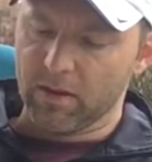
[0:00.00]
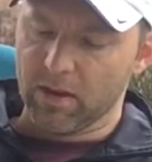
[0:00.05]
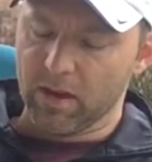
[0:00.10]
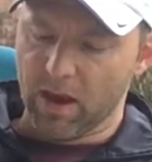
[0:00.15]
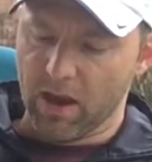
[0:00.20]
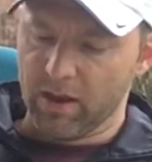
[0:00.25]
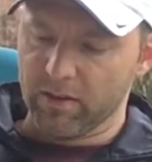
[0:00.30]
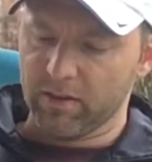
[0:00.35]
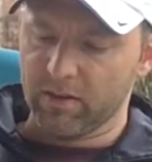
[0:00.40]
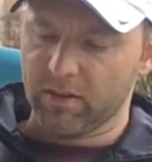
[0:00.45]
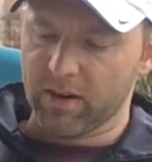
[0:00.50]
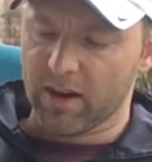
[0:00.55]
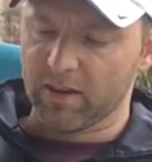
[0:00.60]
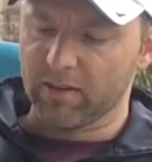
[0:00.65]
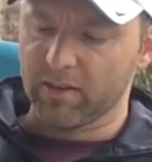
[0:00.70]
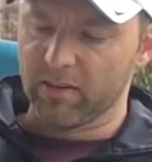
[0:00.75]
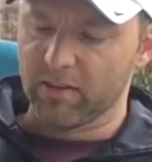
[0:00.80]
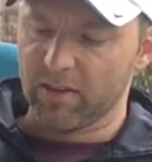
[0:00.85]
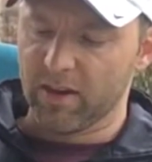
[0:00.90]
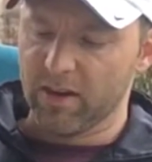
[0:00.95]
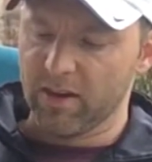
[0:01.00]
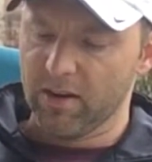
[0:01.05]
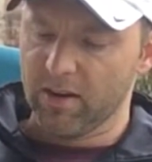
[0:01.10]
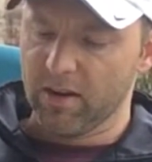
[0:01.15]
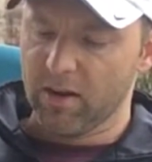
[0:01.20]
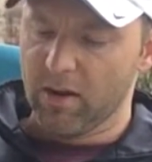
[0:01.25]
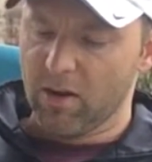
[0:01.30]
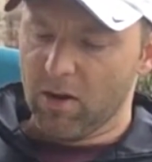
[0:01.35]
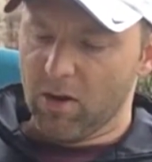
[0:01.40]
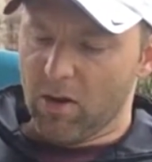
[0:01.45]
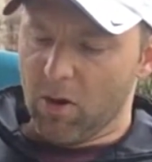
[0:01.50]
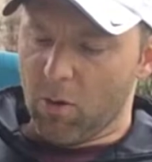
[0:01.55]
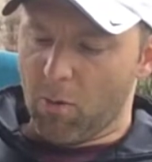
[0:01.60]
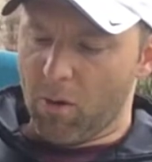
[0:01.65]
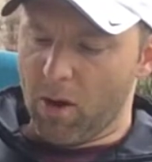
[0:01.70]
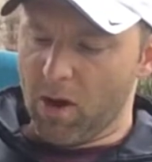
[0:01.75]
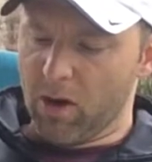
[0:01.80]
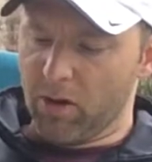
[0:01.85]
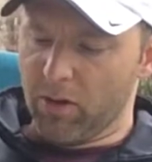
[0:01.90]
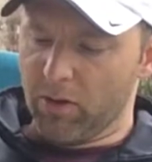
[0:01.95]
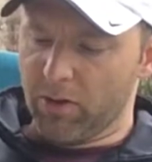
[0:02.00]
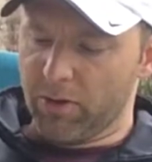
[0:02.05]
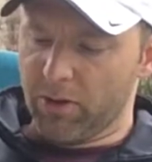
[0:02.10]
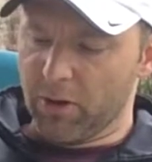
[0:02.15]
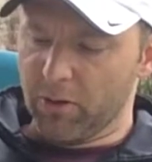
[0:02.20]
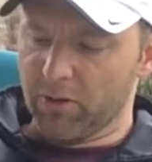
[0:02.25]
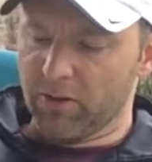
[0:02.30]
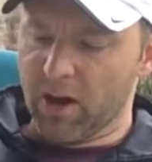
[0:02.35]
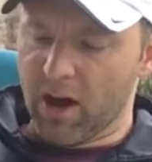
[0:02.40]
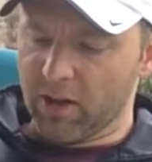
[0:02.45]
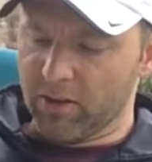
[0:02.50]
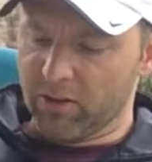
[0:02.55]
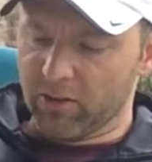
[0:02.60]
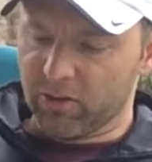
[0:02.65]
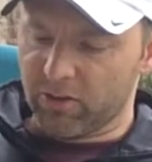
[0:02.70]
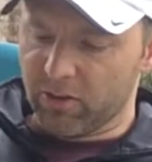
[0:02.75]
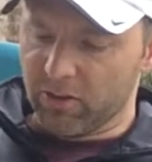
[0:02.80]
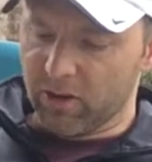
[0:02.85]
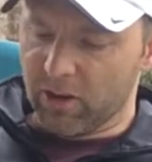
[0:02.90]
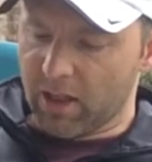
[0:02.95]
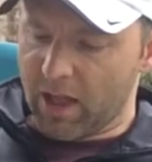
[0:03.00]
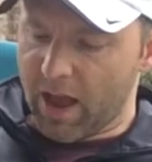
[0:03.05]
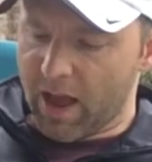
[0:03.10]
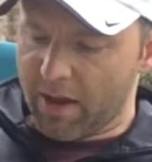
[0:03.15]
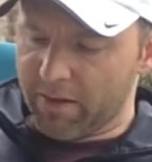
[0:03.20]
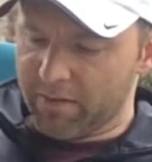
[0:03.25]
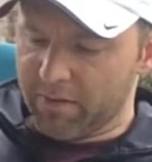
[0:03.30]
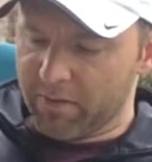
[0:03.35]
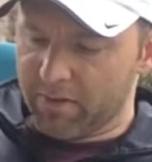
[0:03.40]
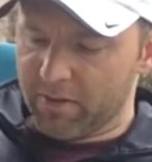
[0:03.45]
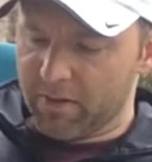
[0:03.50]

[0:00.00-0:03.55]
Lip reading: "Yes," Tyson said. "Well, those gods are still alive.